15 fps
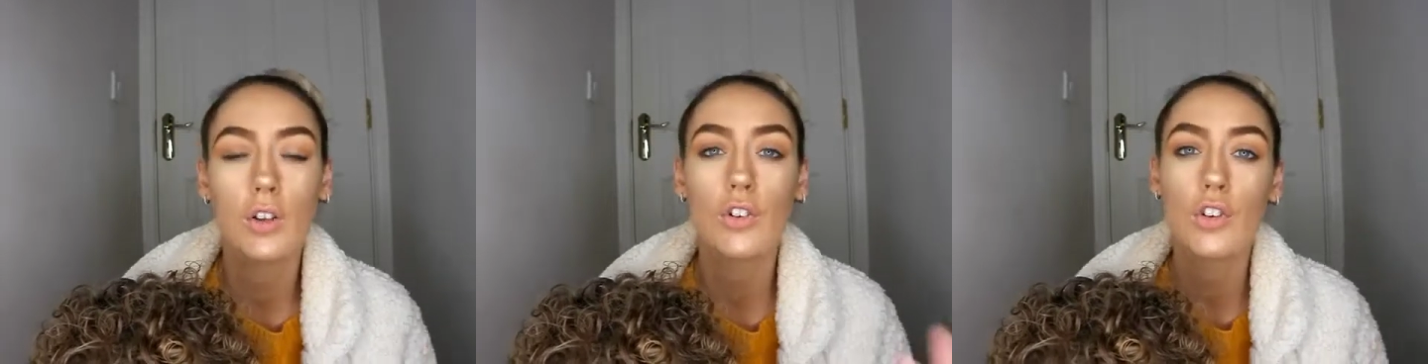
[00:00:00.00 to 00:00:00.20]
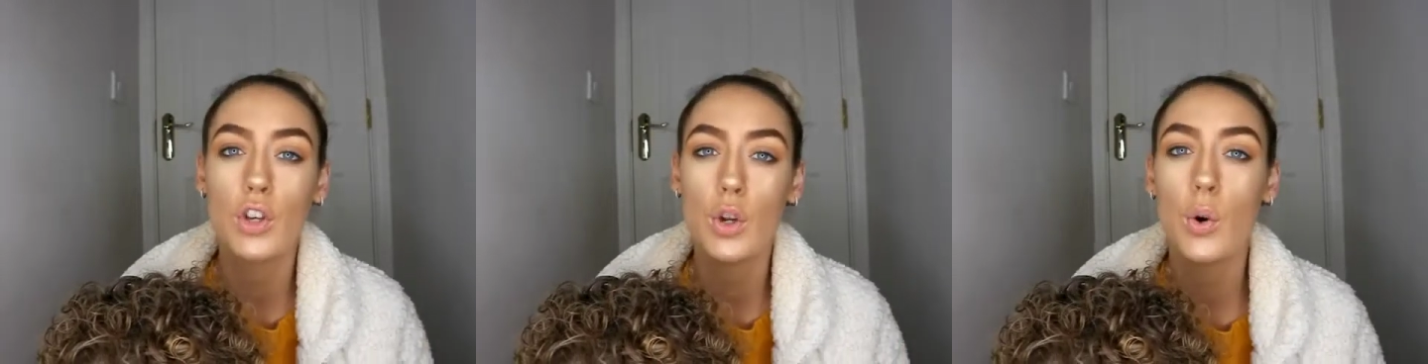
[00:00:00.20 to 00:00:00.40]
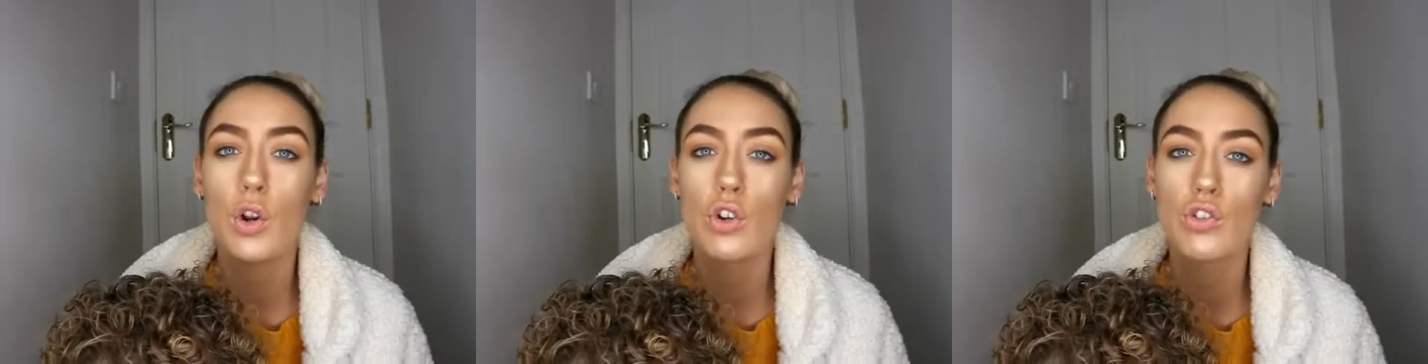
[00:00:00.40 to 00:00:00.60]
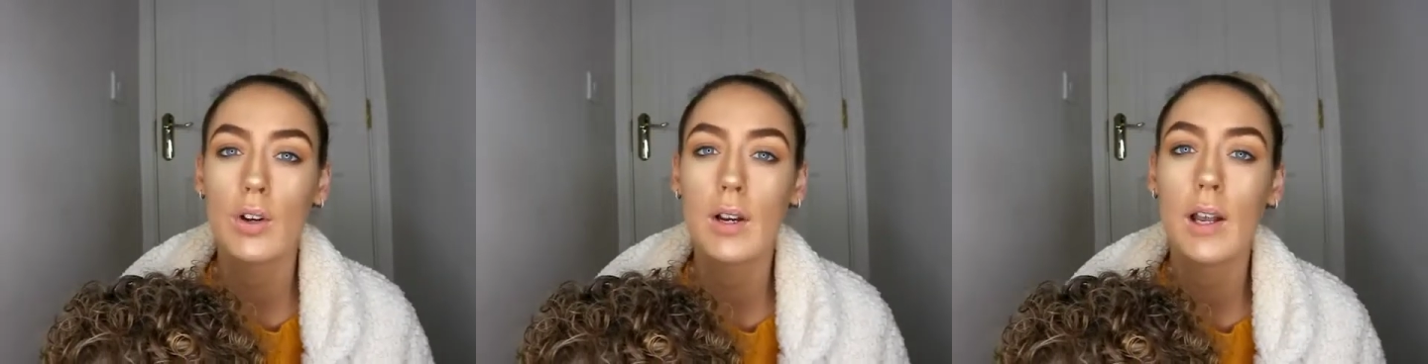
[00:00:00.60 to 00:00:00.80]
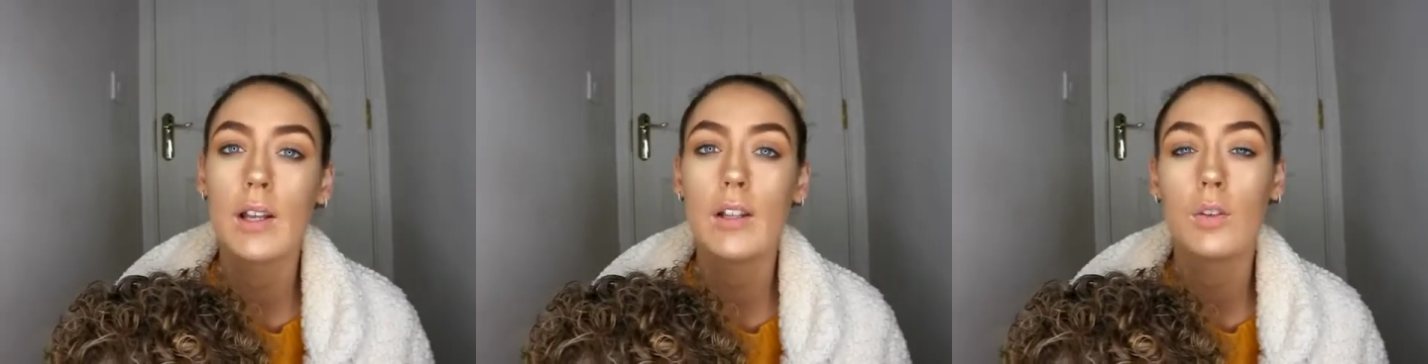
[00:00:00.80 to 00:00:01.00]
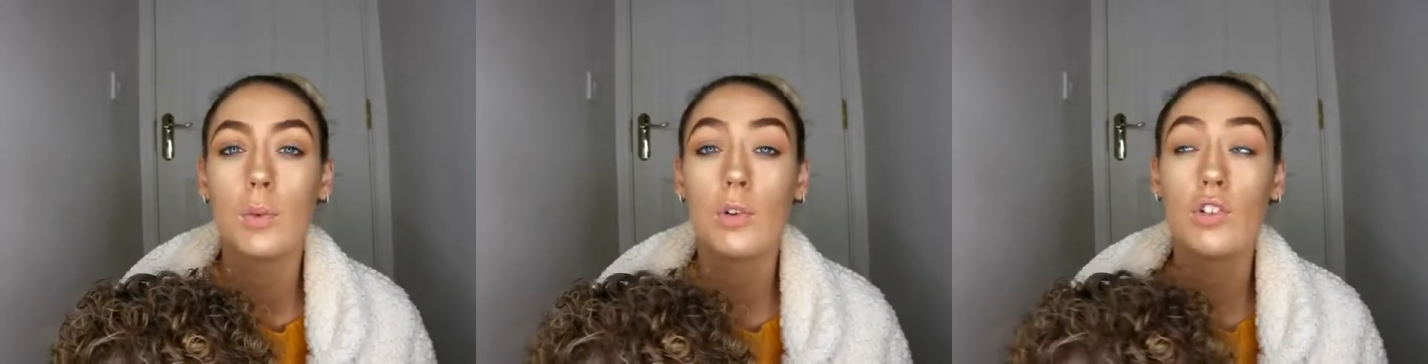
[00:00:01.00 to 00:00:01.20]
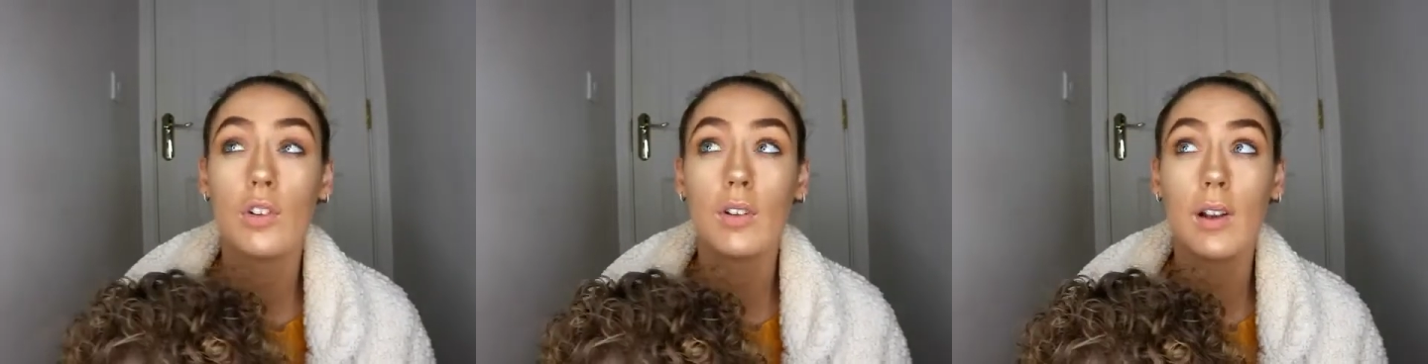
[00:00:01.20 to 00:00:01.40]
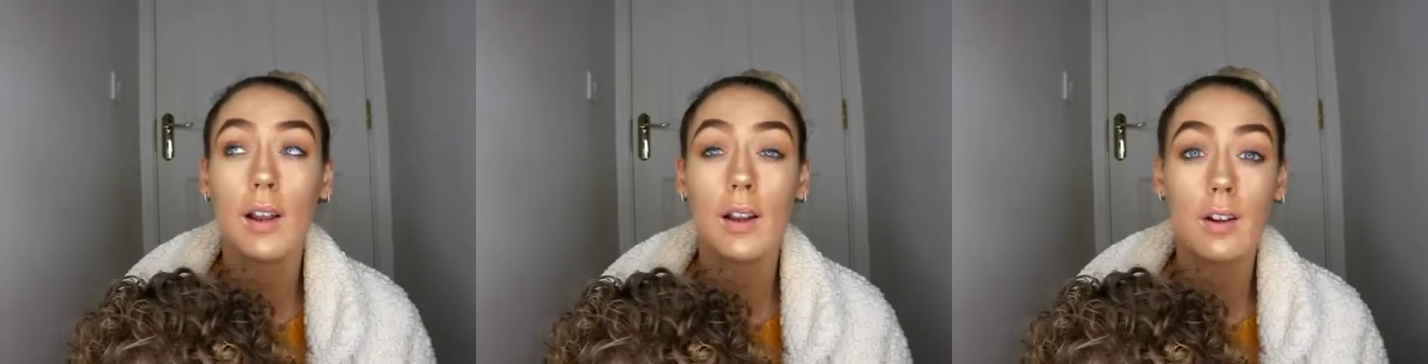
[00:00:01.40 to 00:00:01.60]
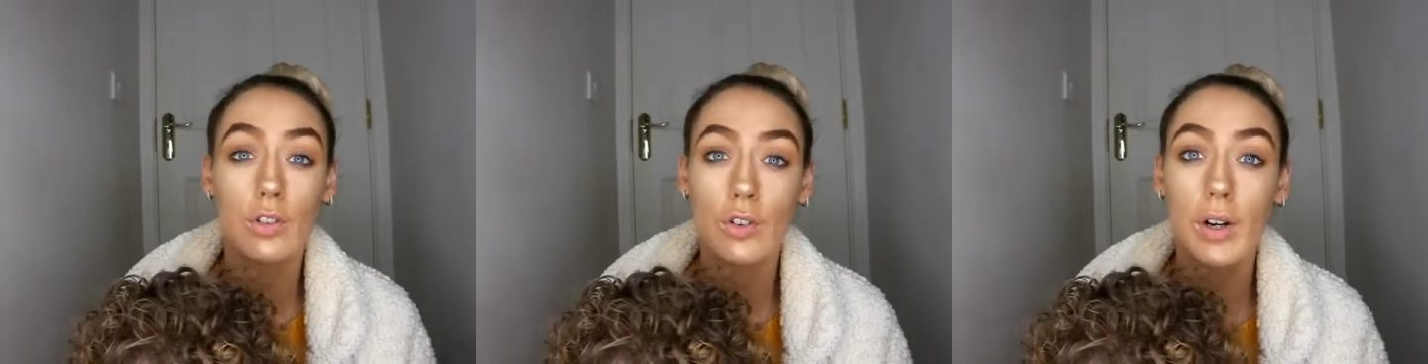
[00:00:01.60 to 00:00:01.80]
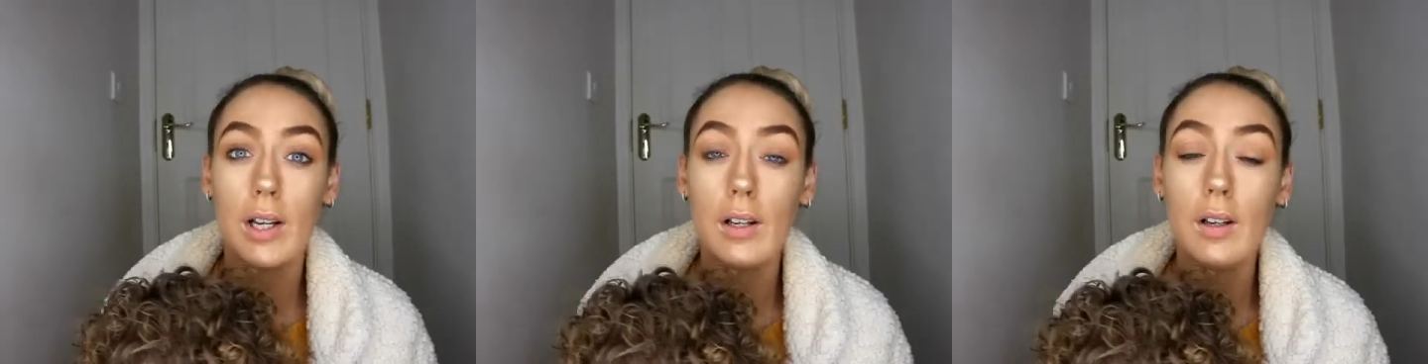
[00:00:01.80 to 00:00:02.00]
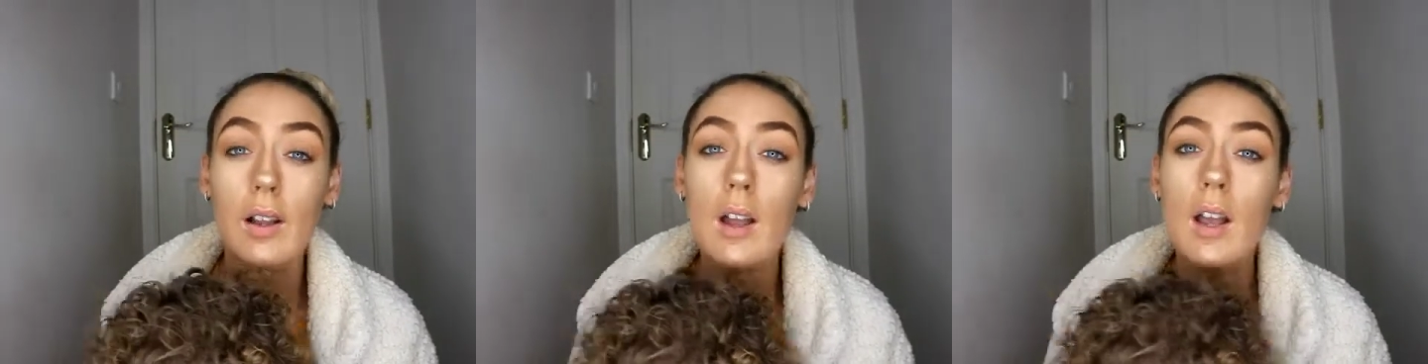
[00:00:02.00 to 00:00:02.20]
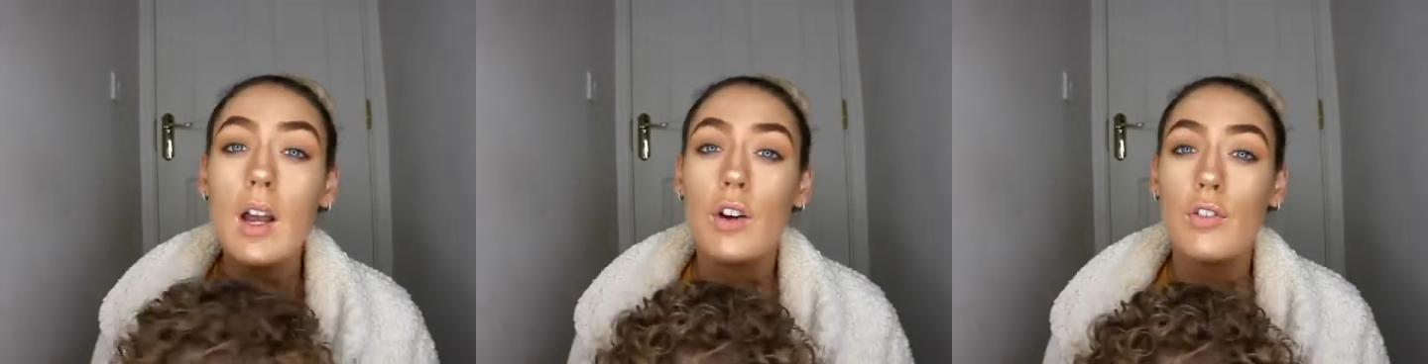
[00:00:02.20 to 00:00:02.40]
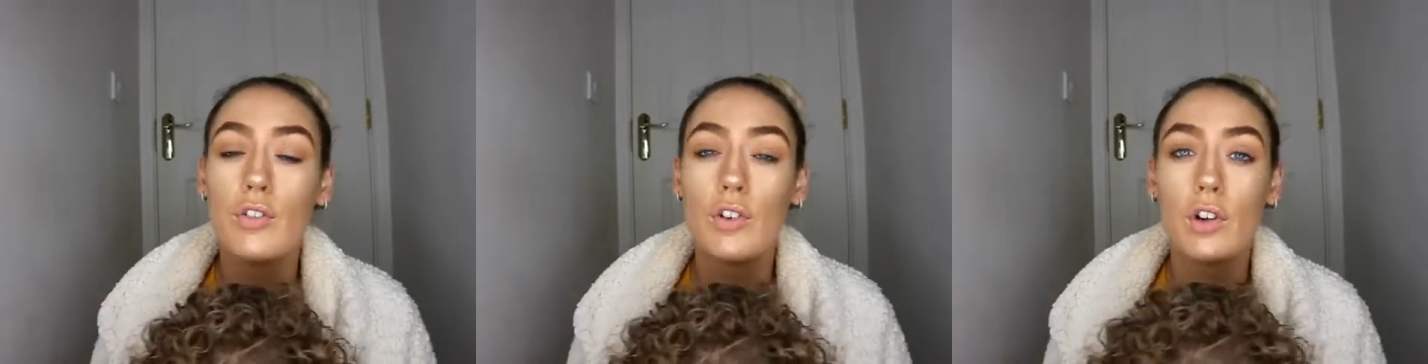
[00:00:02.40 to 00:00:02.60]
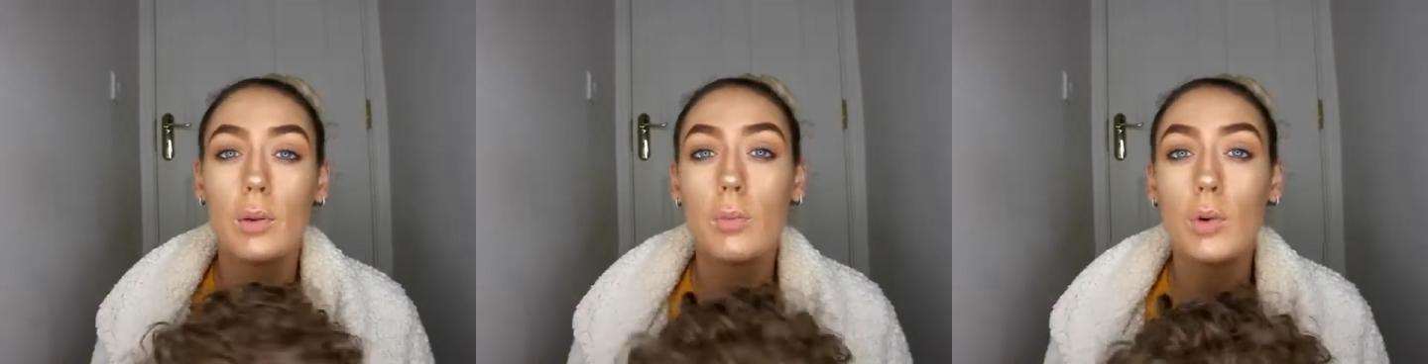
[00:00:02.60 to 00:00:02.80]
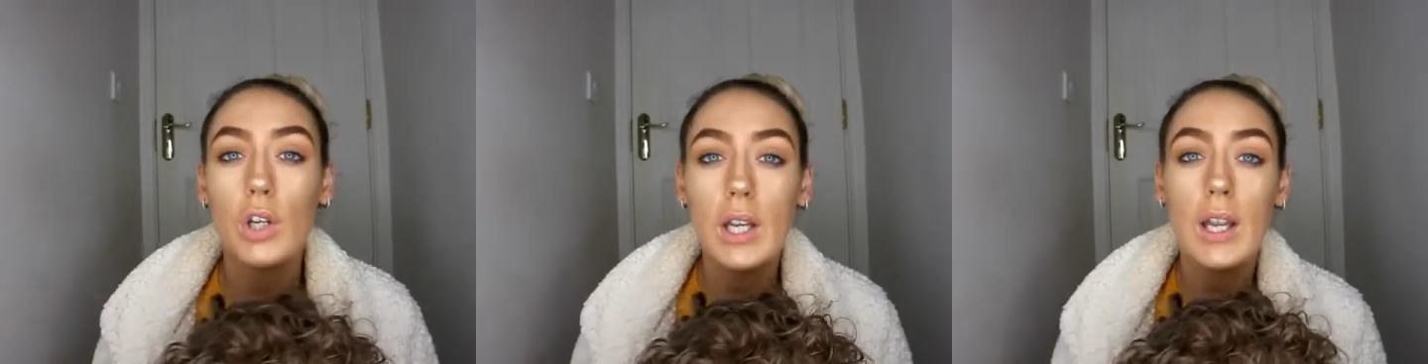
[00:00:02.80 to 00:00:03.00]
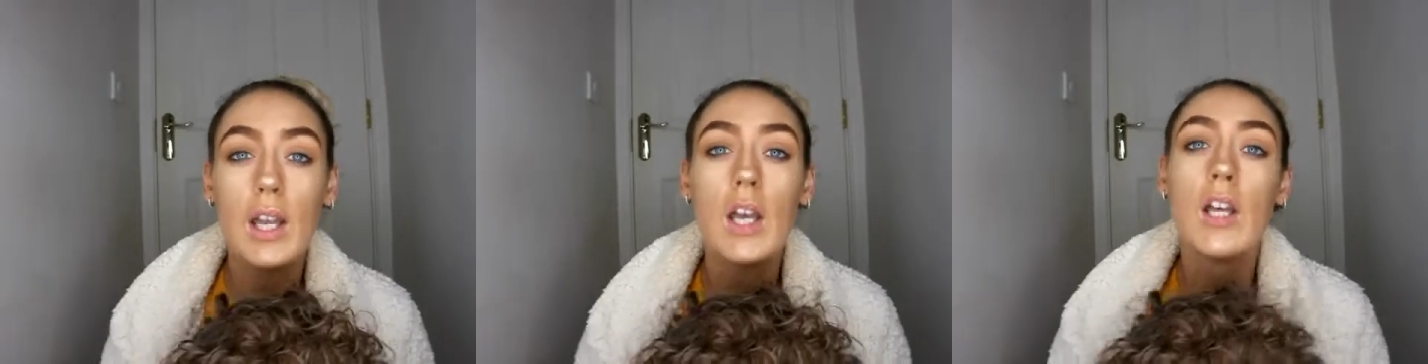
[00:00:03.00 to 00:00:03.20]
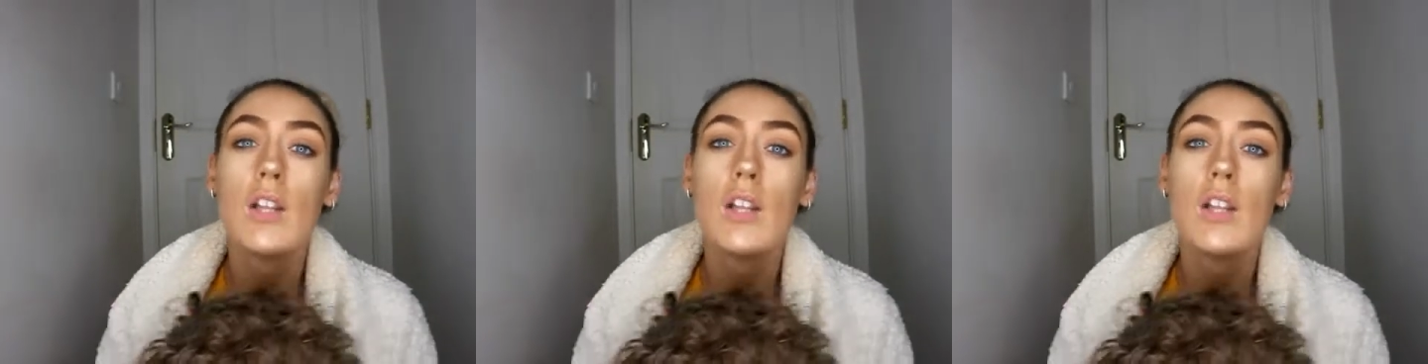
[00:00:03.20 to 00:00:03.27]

there's 200 lights which is like unreal for the money